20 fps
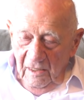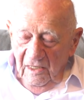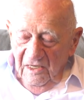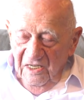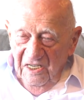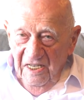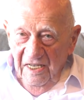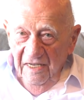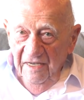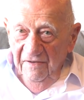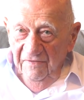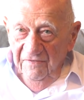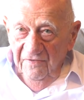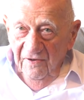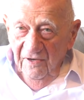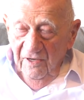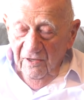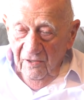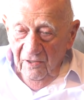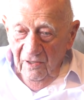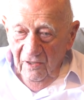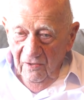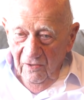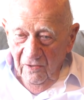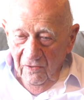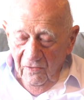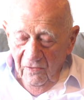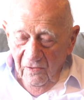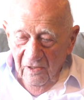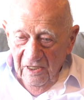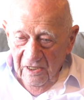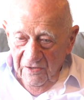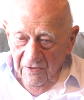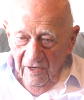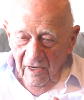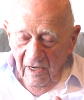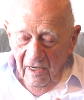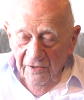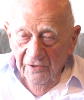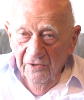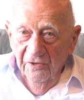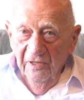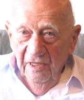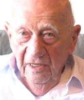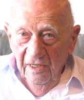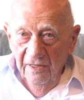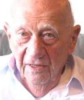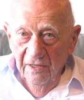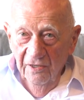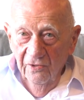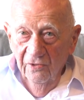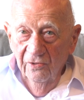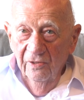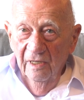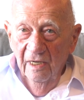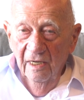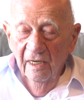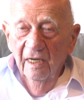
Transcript: Steve was underneath you.